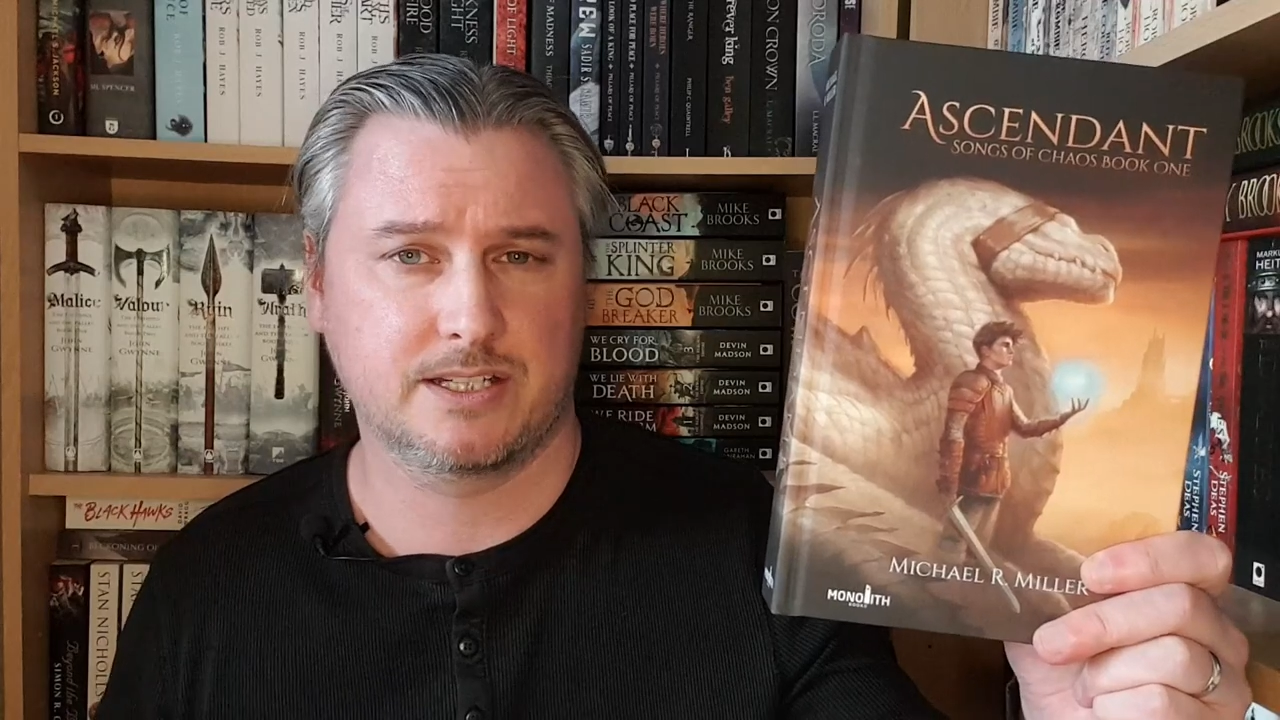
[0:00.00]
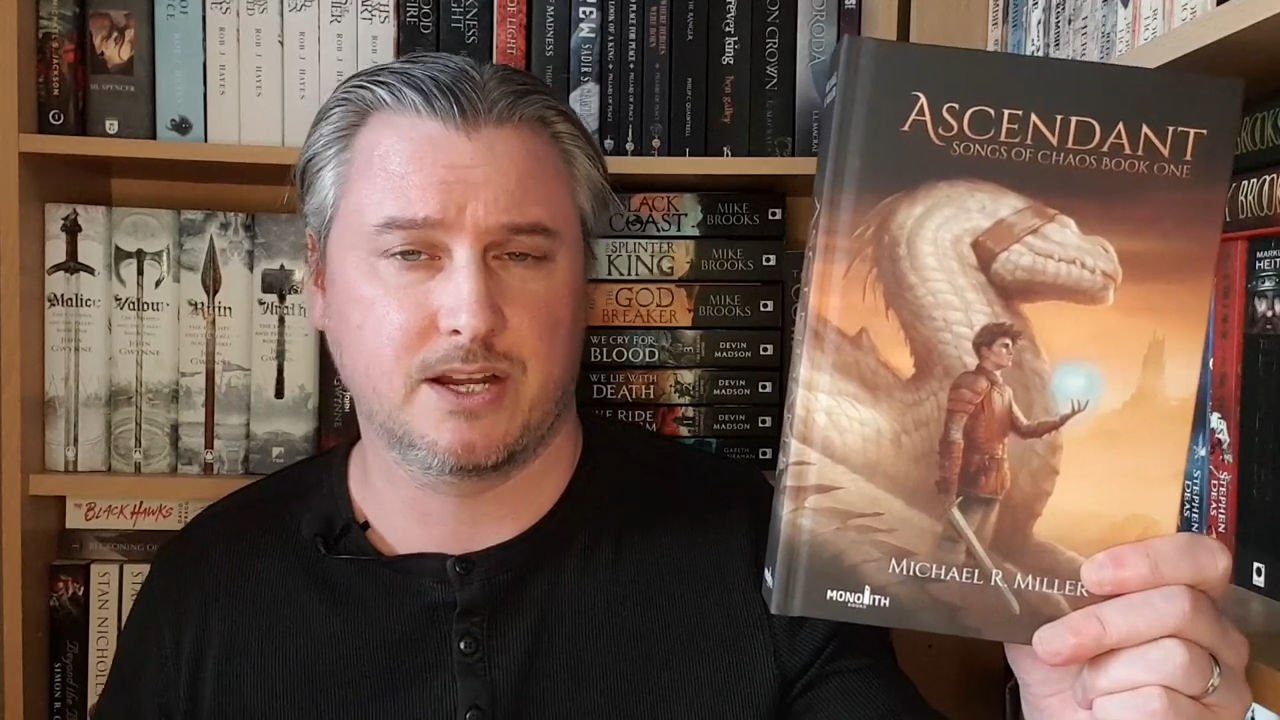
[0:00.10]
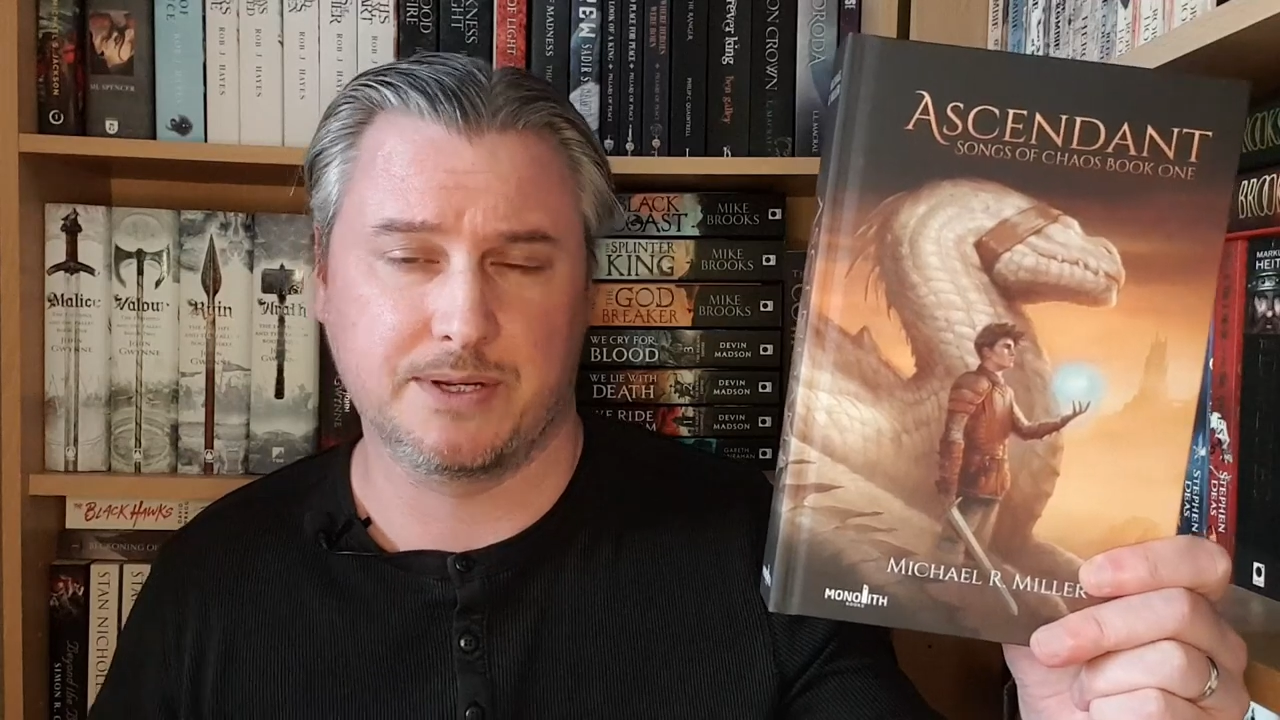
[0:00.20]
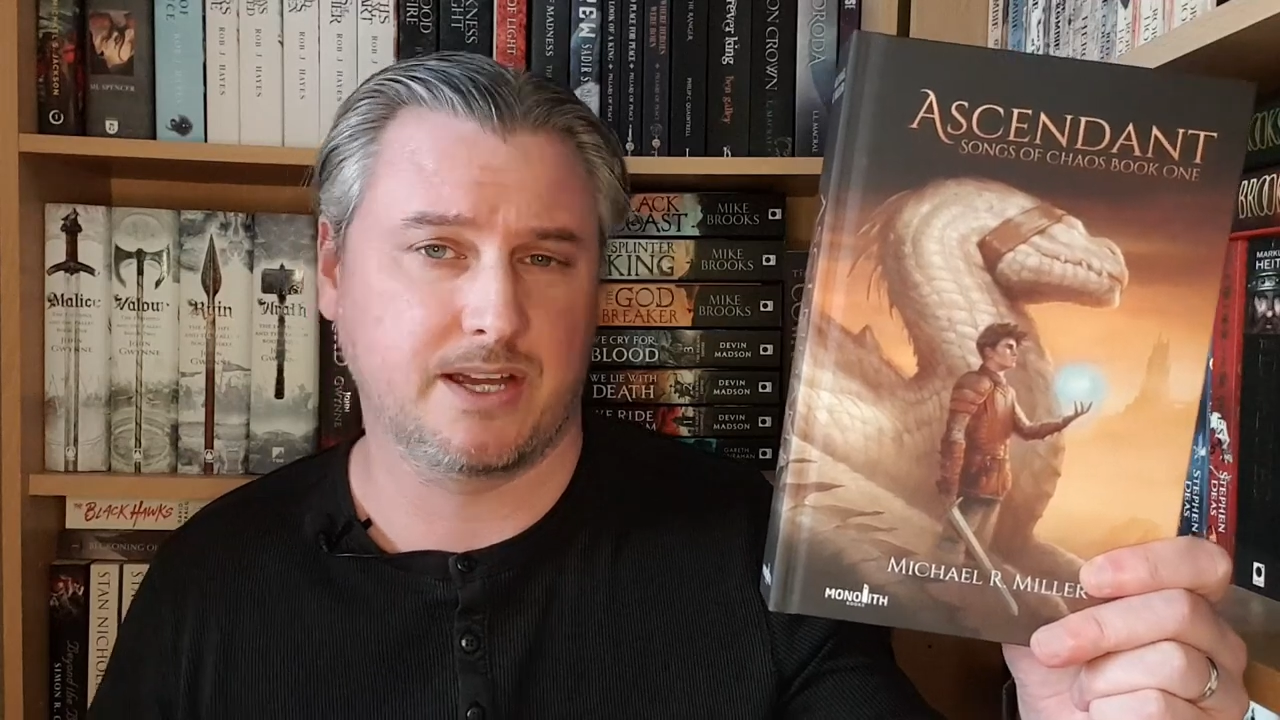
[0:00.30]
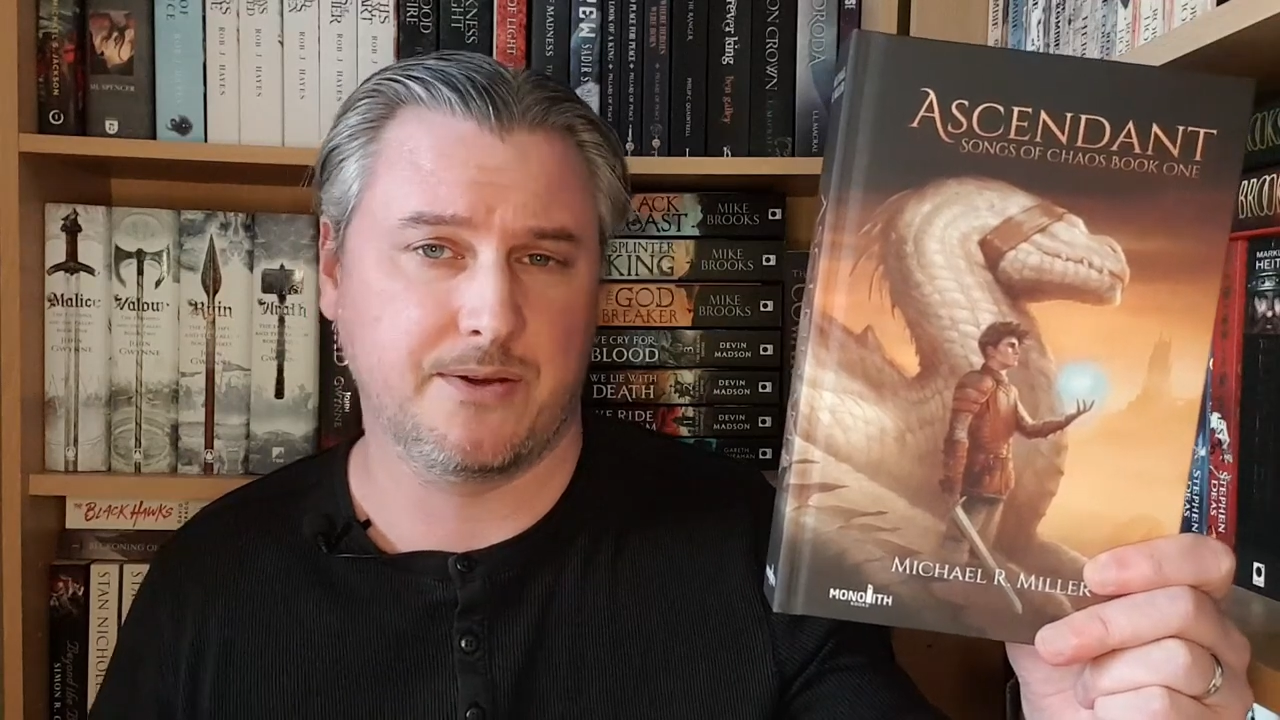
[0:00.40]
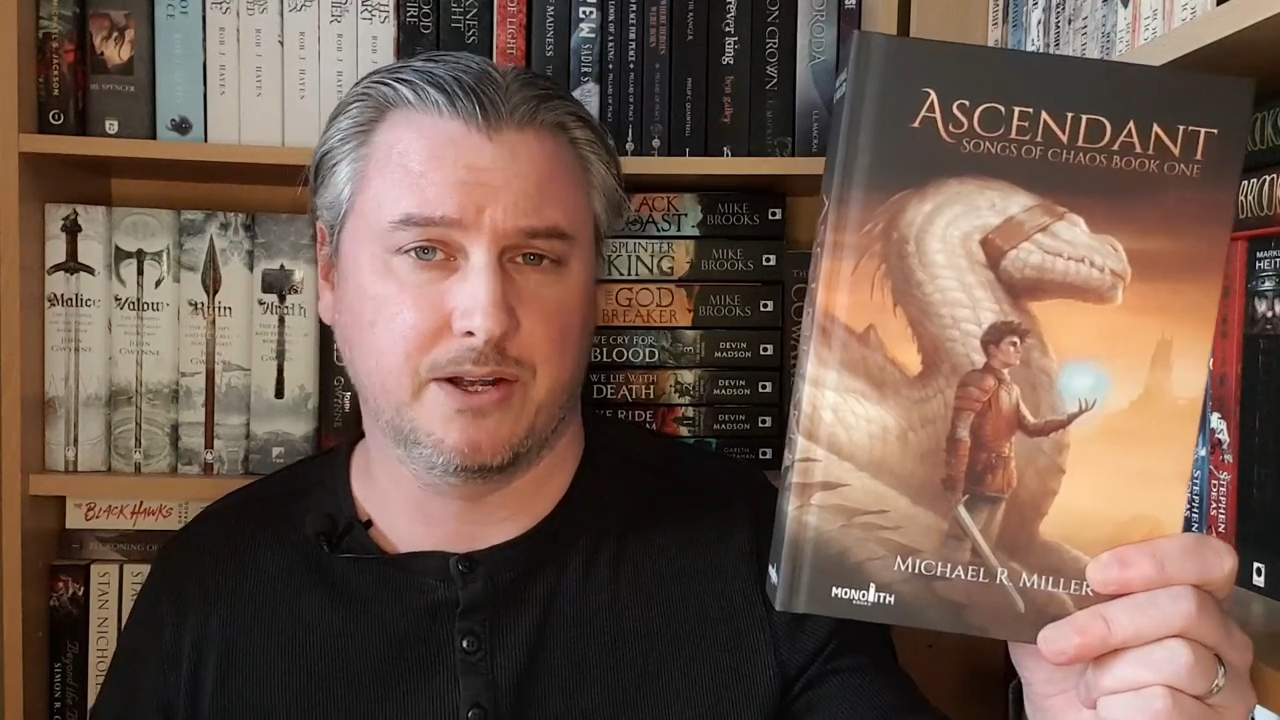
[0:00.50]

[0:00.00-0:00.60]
so he's going